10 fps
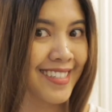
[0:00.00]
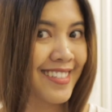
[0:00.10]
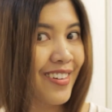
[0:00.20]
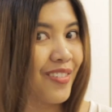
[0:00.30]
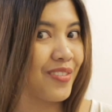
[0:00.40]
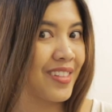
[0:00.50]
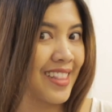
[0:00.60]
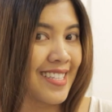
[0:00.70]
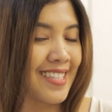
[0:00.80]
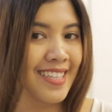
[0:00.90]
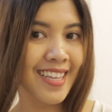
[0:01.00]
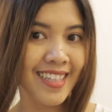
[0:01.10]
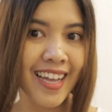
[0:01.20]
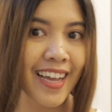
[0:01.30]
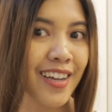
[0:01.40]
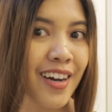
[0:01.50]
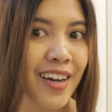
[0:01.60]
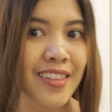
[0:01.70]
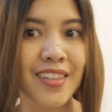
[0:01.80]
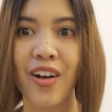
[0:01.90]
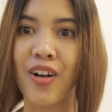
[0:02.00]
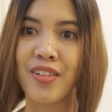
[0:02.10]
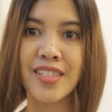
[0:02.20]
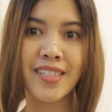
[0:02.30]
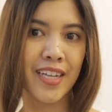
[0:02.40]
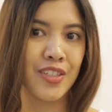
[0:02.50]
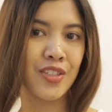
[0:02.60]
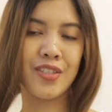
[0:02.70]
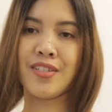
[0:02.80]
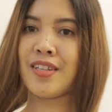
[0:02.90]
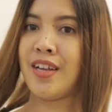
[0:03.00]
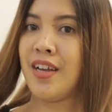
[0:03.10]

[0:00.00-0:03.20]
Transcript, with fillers: So this is it. I cut all the sections.